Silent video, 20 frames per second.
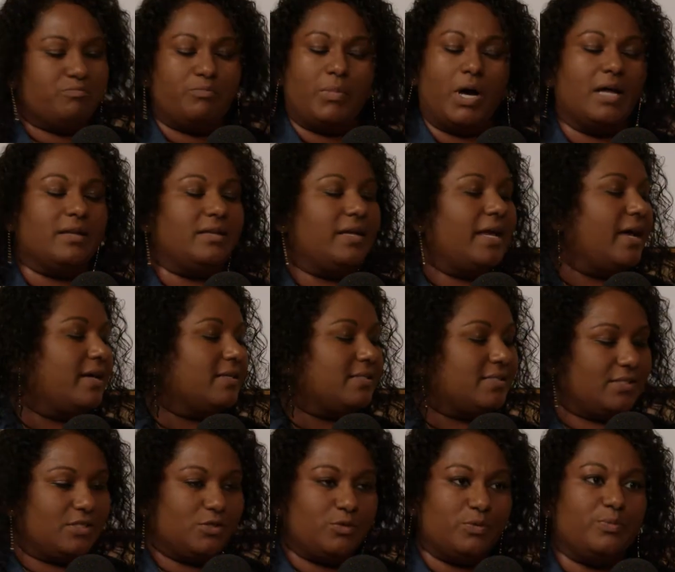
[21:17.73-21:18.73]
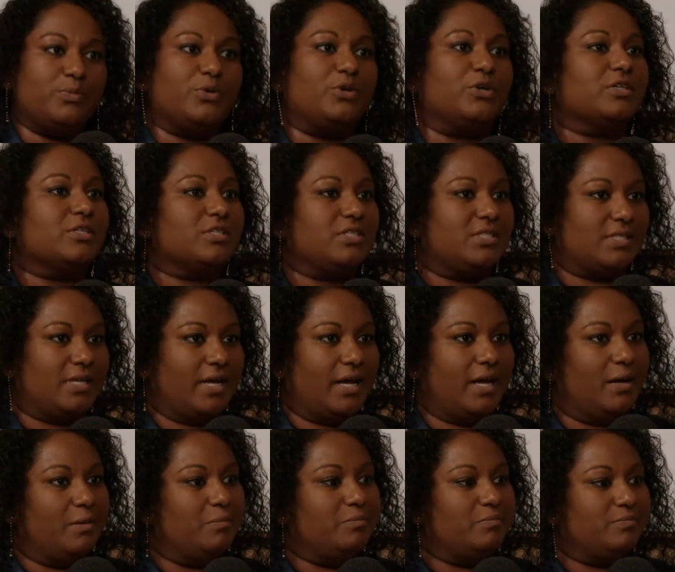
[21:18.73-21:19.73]
podcasts or books,
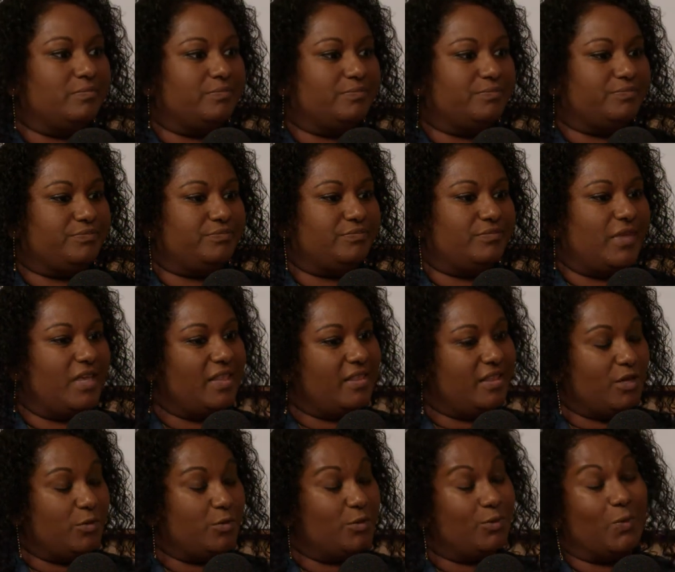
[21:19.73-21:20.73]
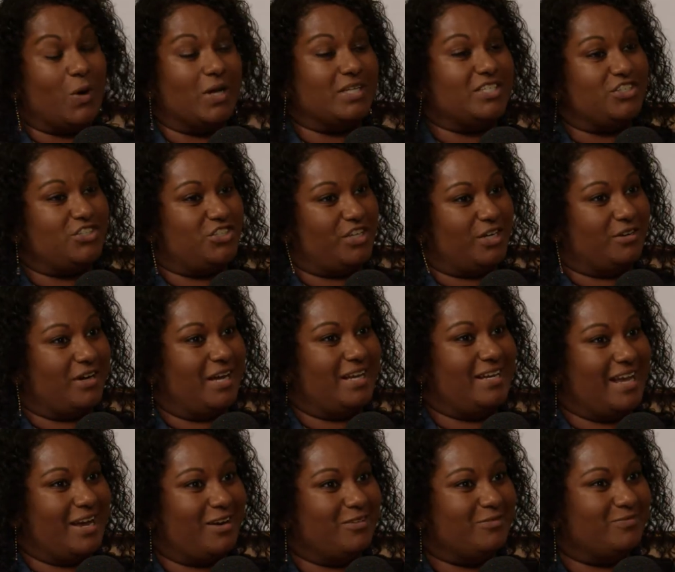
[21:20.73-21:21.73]
anything you would want to share right
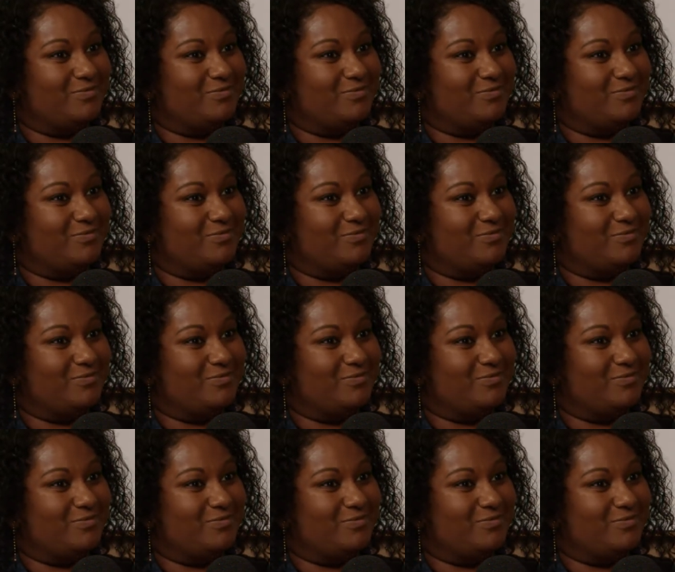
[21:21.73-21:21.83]
now?